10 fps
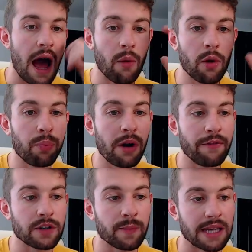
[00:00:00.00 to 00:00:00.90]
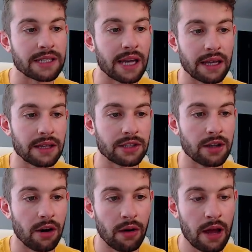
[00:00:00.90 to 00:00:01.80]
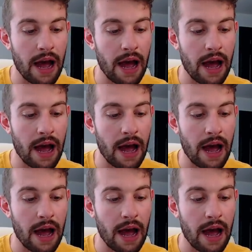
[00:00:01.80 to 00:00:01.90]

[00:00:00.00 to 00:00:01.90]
I will preface by saying this, though.